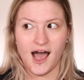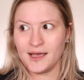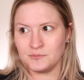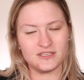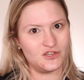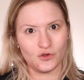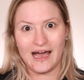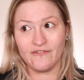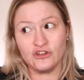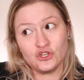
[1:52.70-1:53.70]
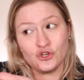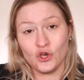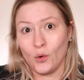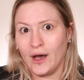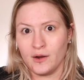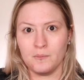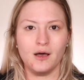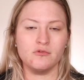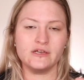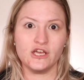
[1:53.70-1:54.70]
I'm still having to go out in
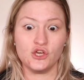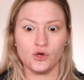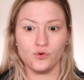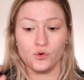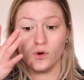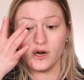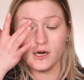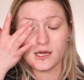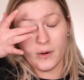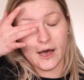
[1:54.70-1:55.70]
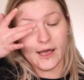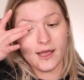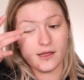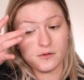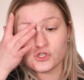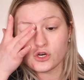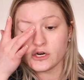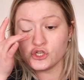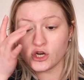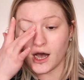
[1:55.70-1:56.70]
public and go to work. But
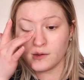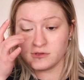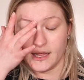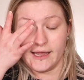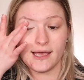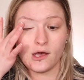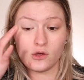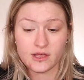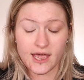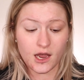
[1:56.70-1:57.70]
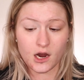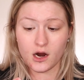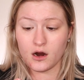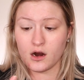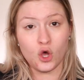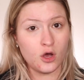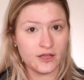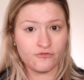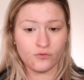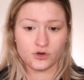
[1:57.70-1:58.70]
certain jobs like healthcare, law
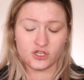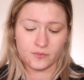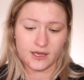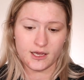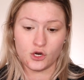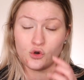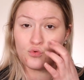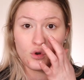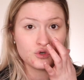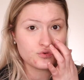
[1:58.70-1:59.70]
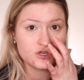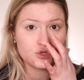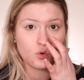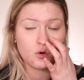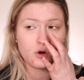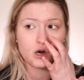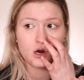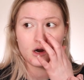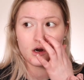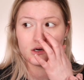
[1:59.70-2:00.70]
enforcement, grocery store
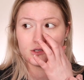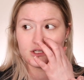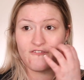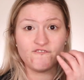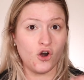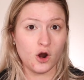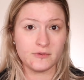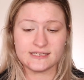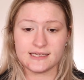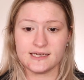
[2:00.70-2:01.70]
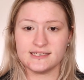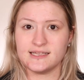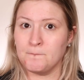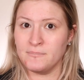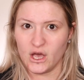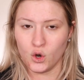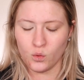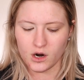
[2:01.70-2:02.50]
workers, pharmacists, mail